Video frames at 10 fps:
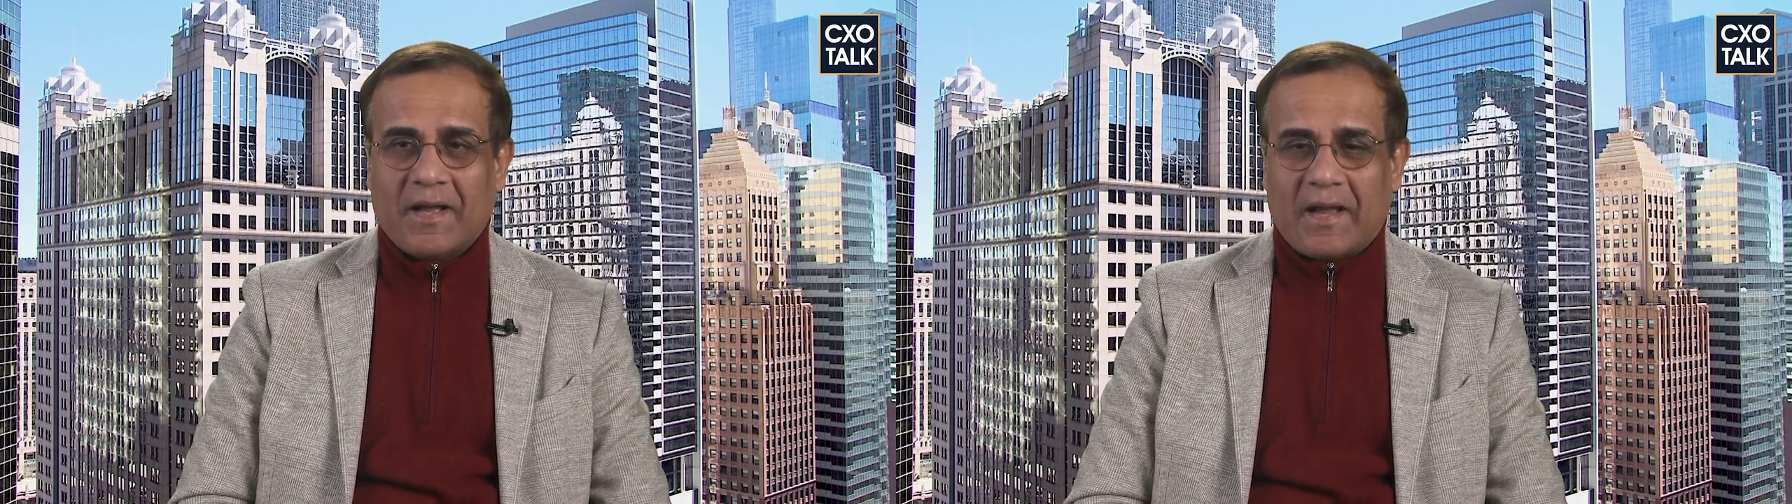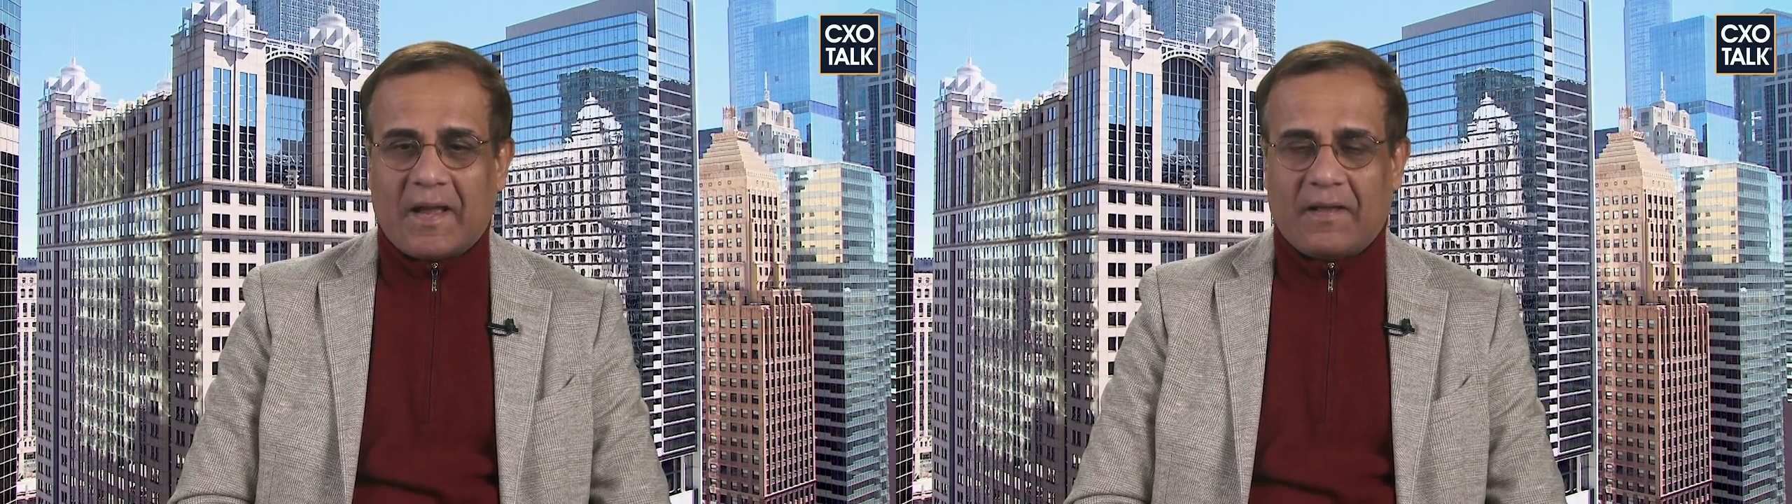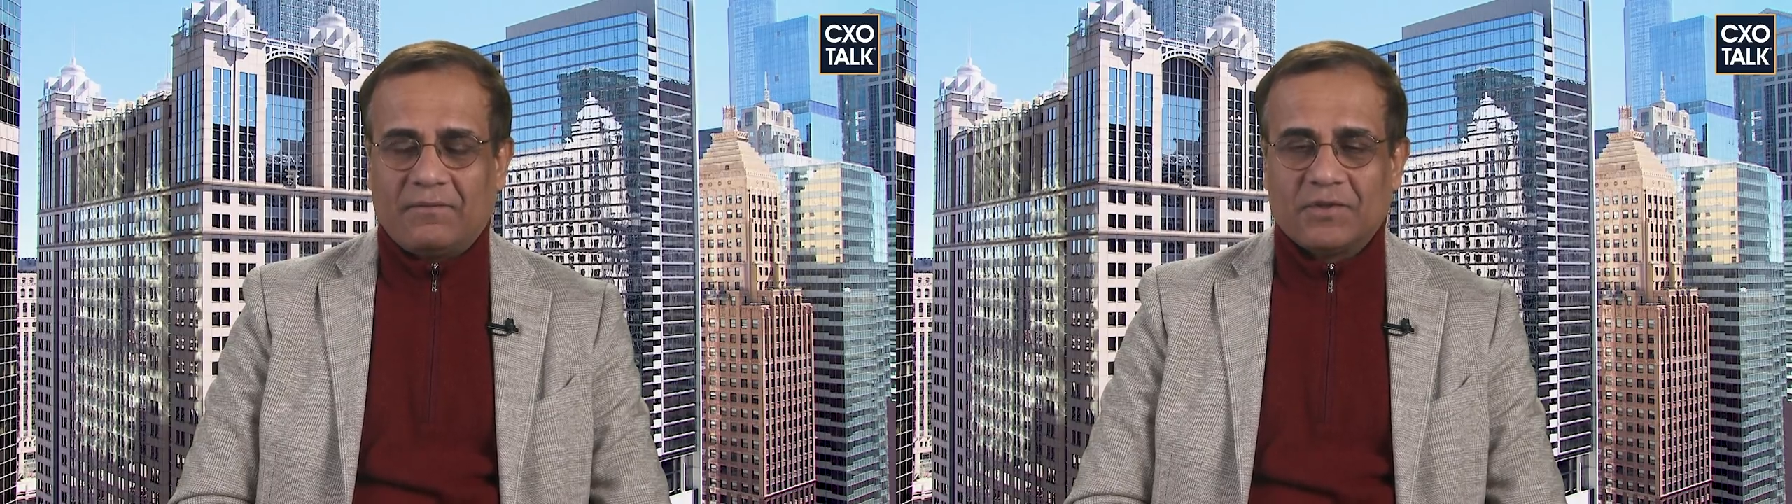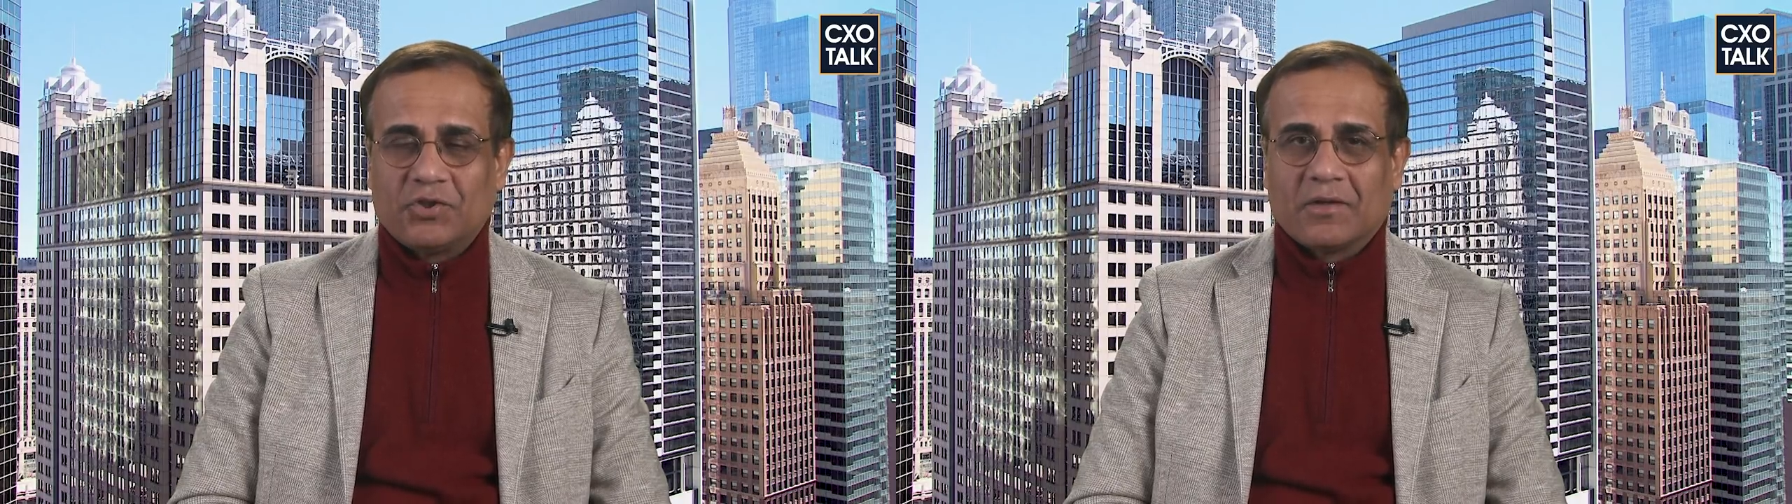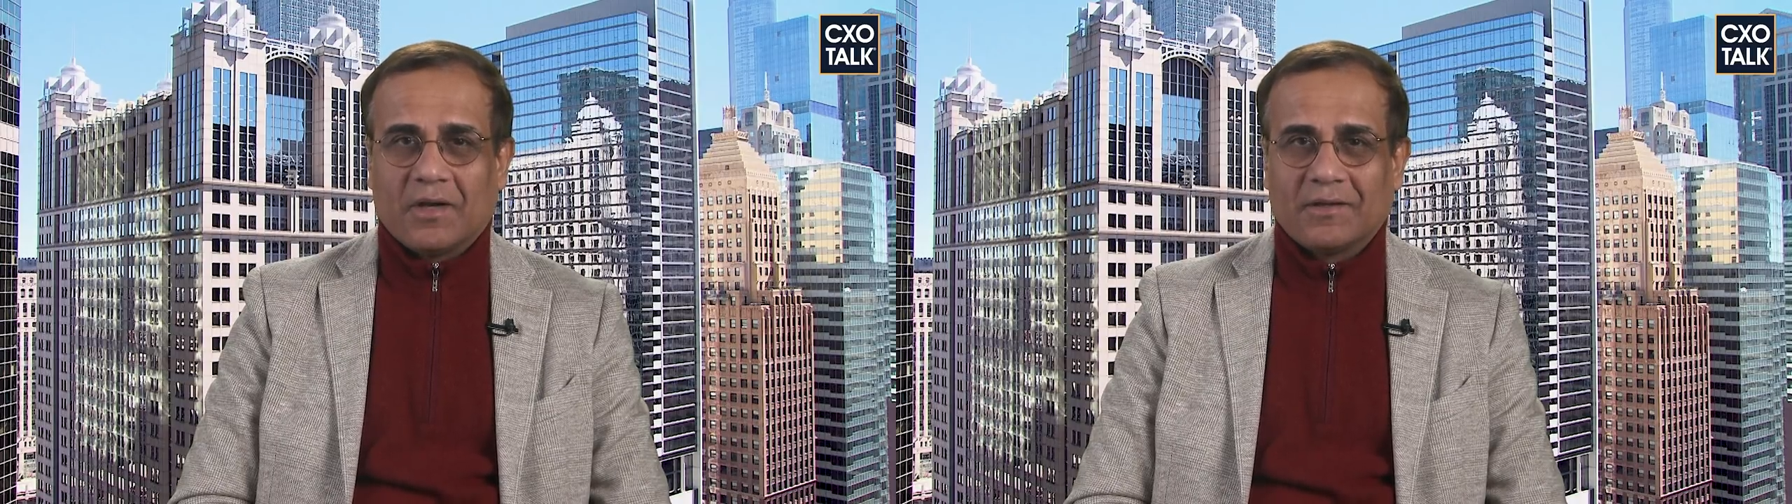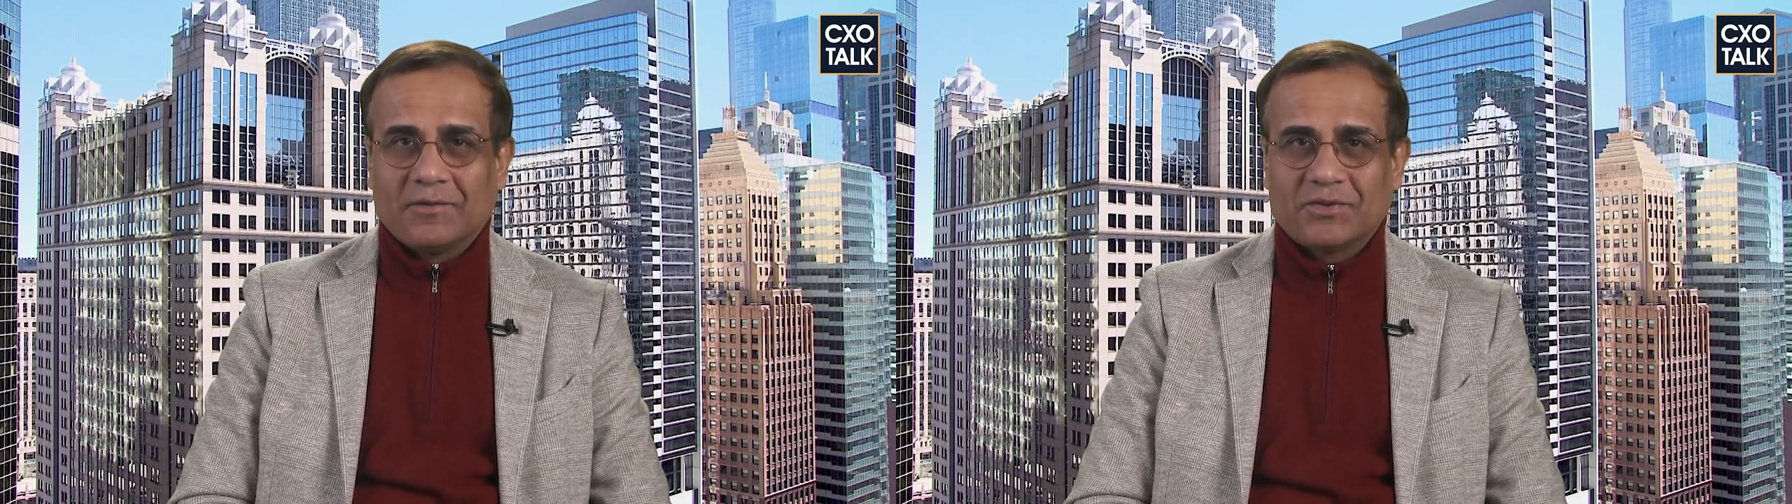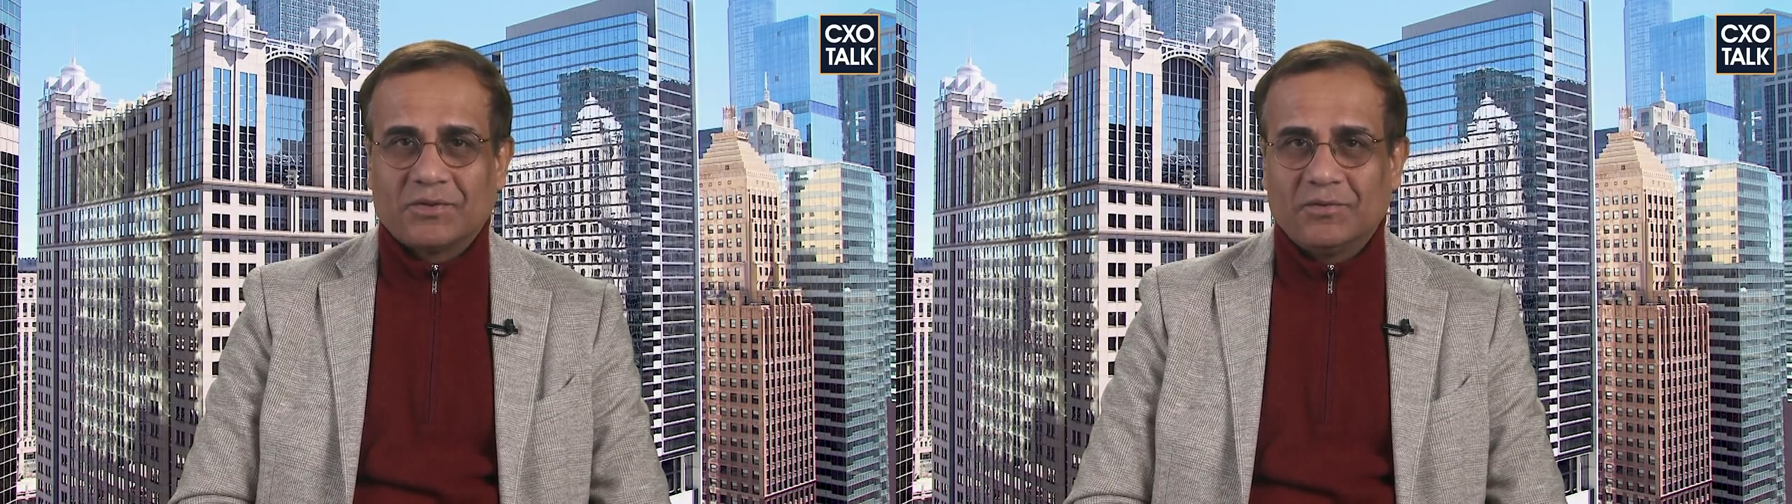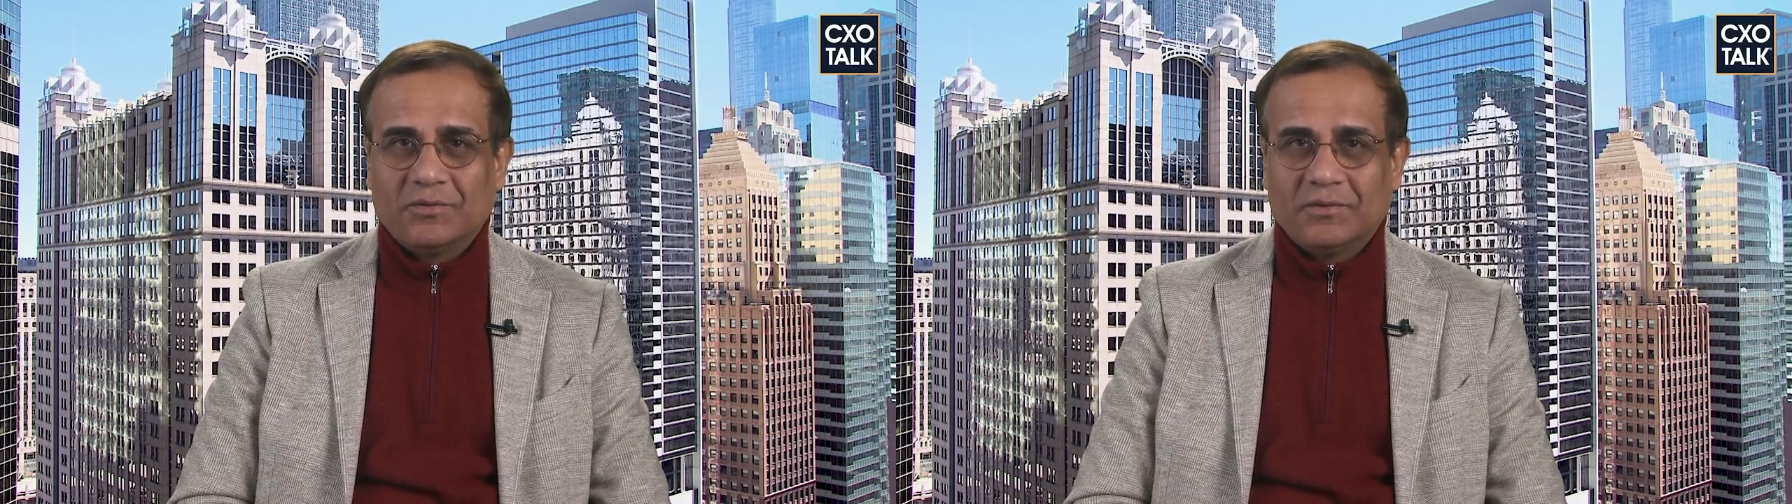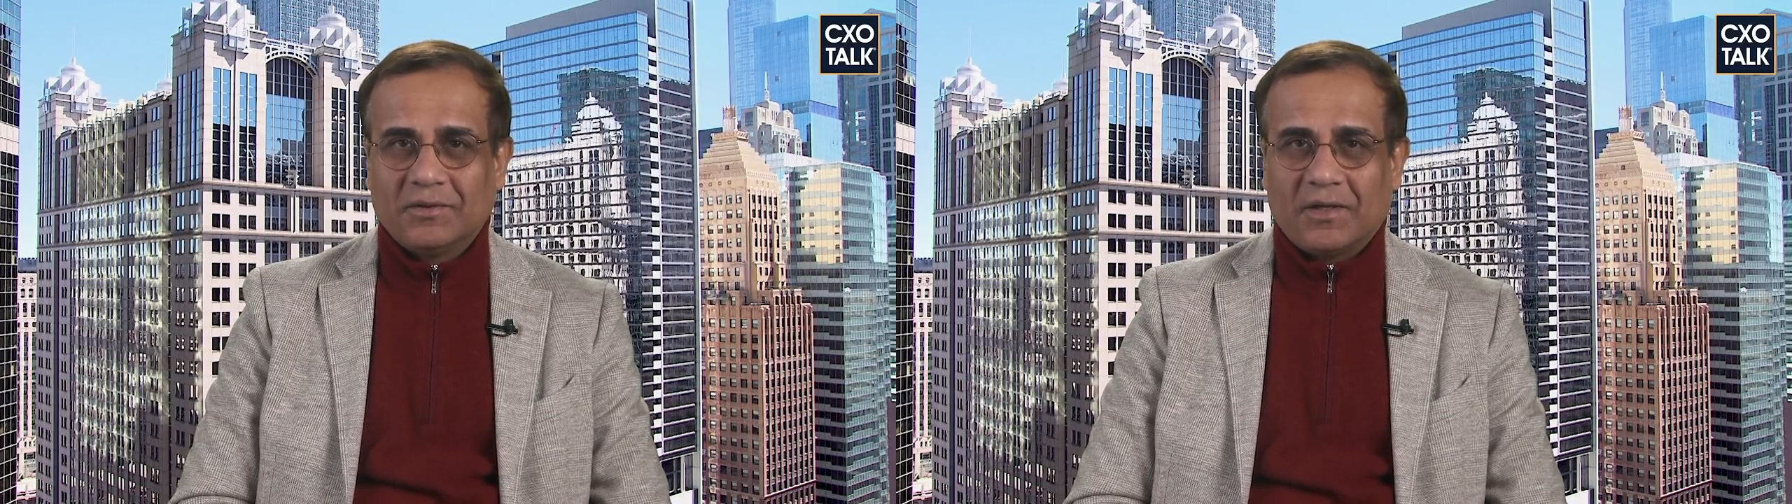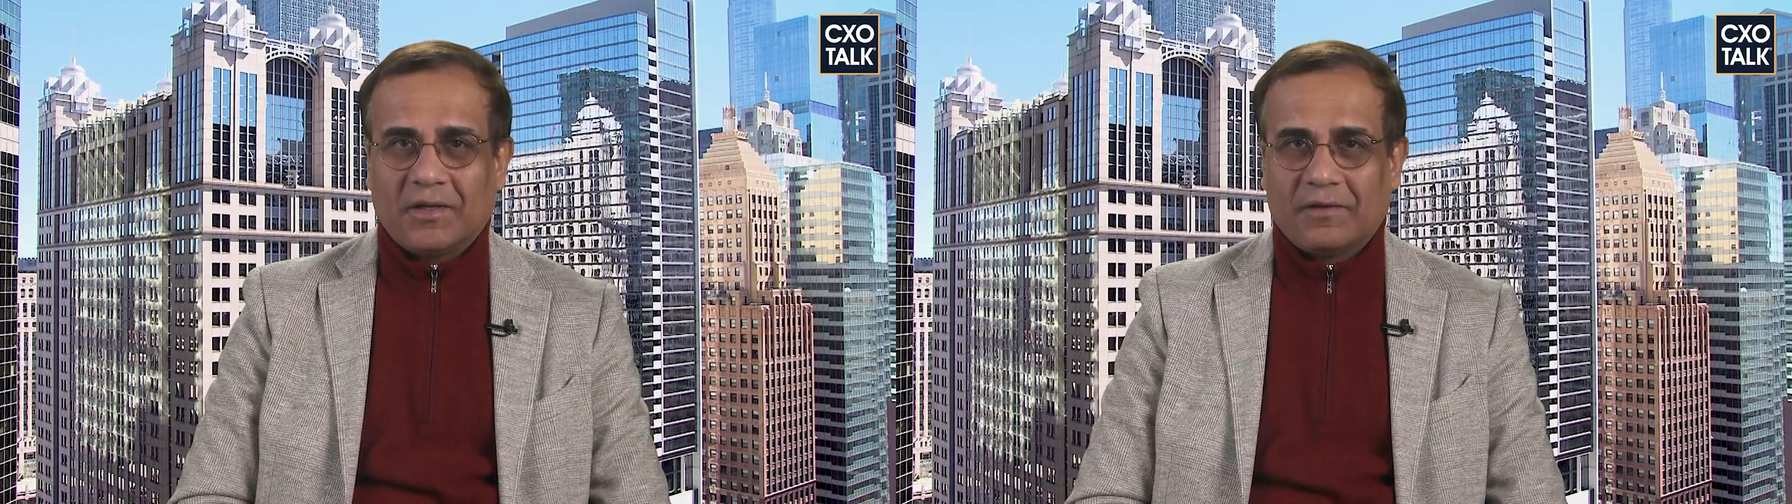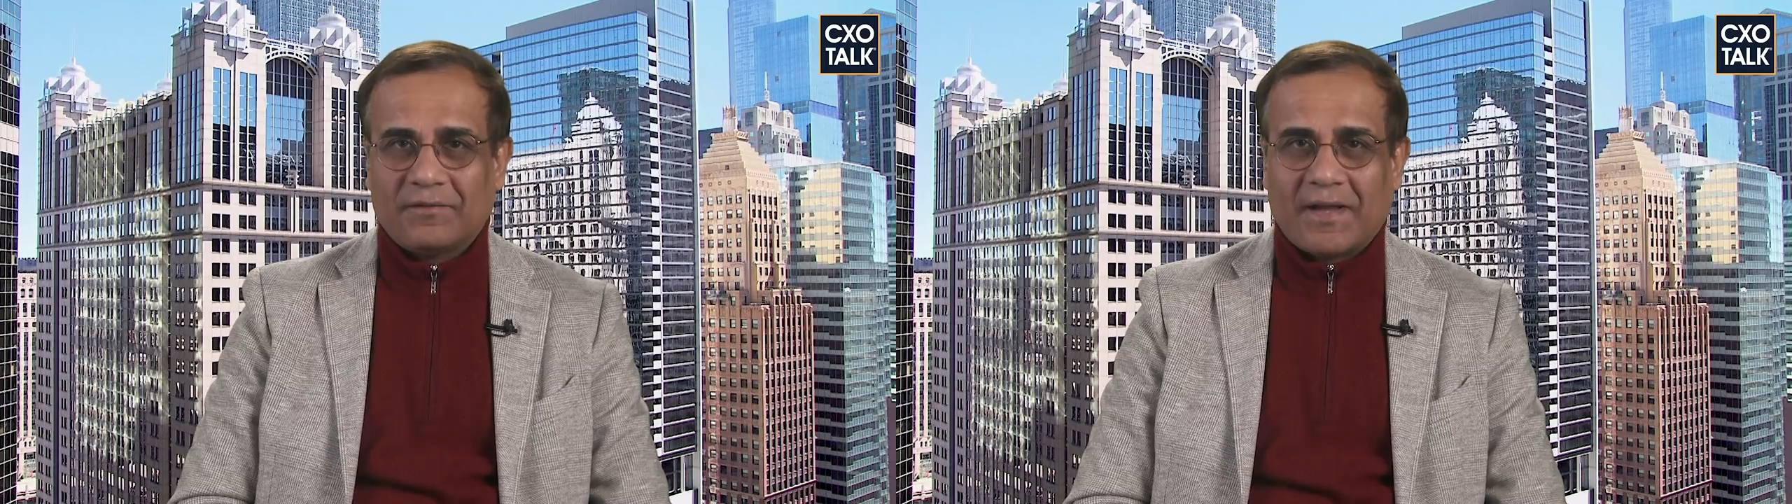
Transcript: And the Chicago School of